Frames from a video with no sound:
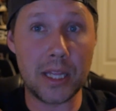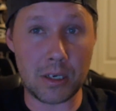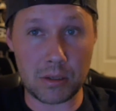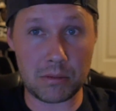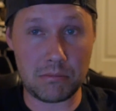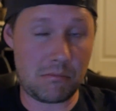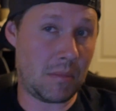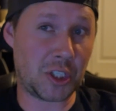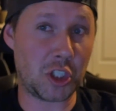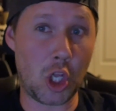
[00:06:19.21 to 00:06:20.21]
that are
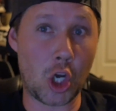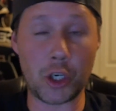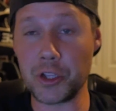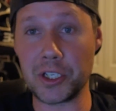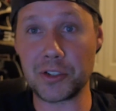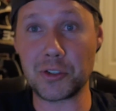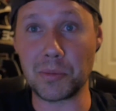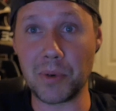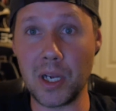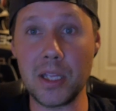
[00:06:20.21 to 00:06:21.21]
much longer than a
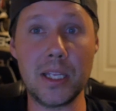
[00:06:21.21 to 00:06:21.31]
Supra.